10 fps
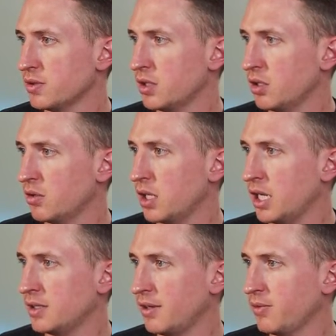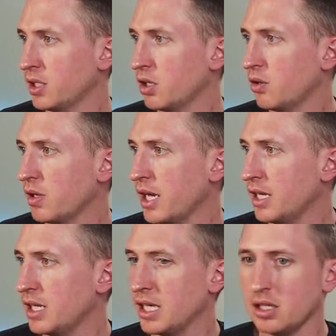So definitely go
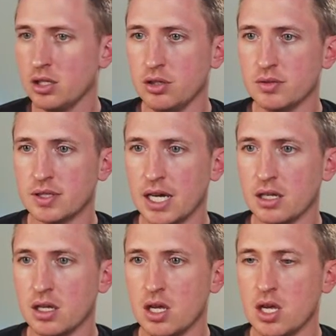ahead and use that.